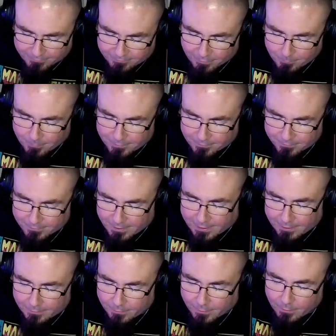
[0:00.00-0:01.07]
someone and
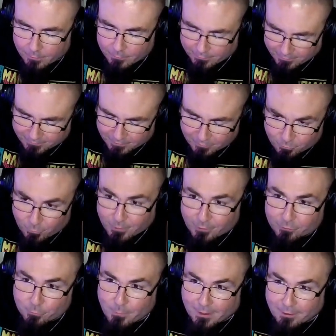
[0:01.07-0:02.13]
say, listen to
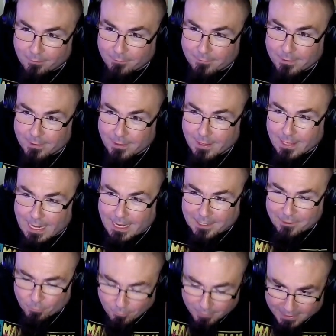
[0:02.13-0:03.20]
this record and
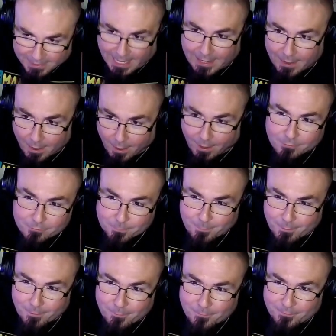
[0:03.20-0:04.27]
you'll get
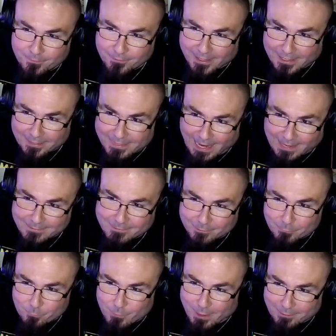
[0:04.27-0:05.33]
Oxbow, like that's the
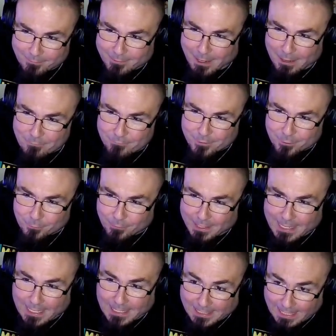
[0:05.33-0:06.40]
record I feel like
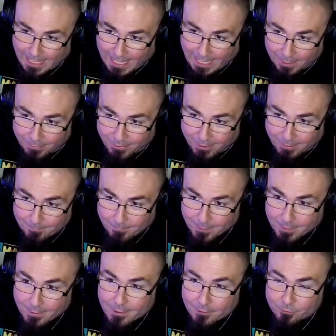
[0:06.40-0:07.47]
I can hand them.
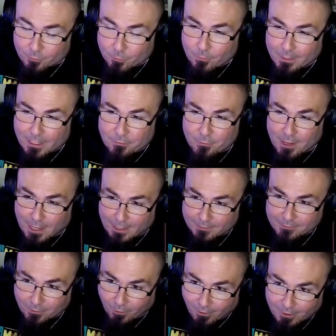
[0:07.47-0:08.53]
So can you kind of
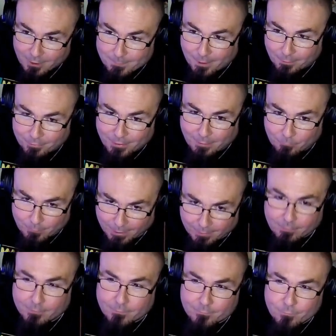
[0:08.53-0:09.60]
talk about that
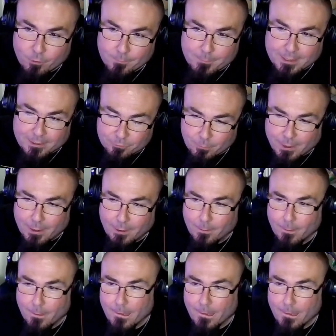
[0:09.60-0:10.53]
record for me as well?